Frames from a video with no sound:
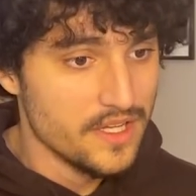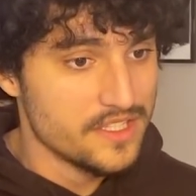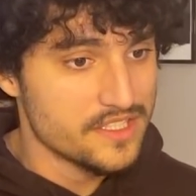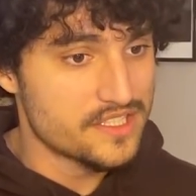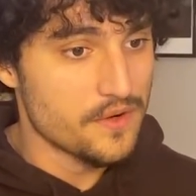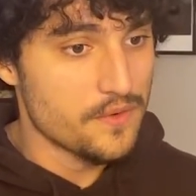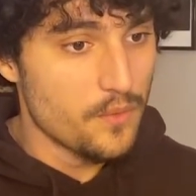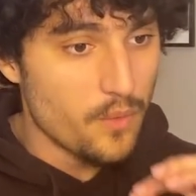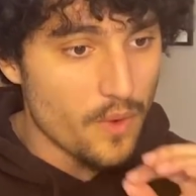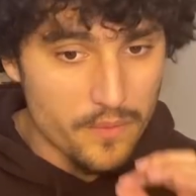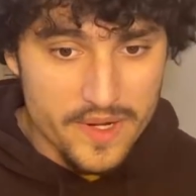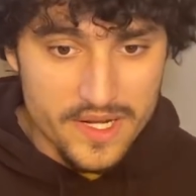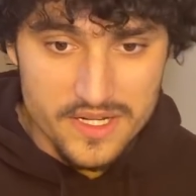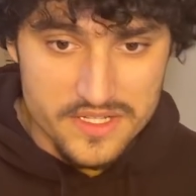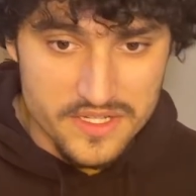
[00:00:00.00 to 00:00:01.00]
So what
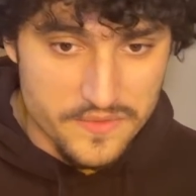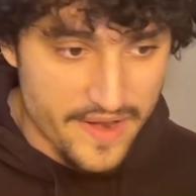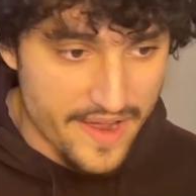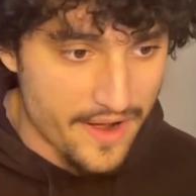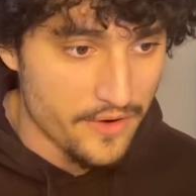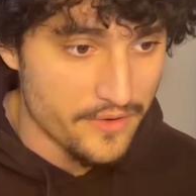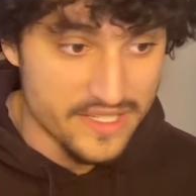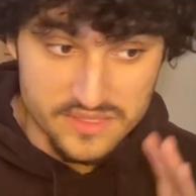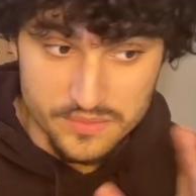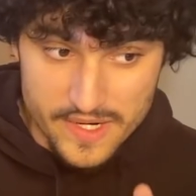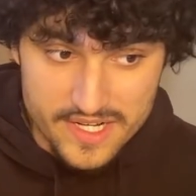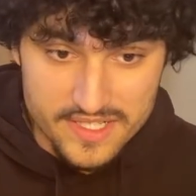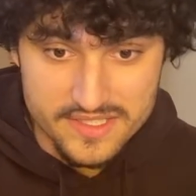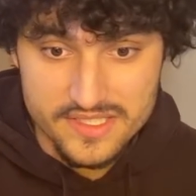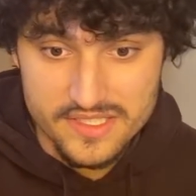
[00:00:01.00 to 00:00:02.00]
we can do now is we
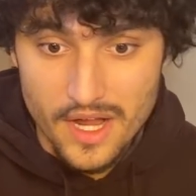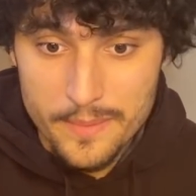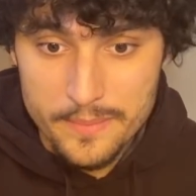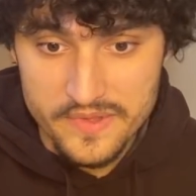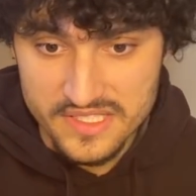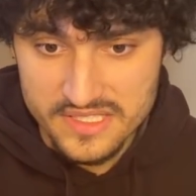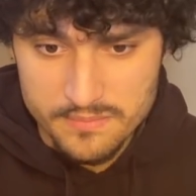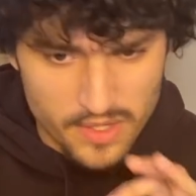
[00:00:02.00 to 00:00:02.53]
can stop this.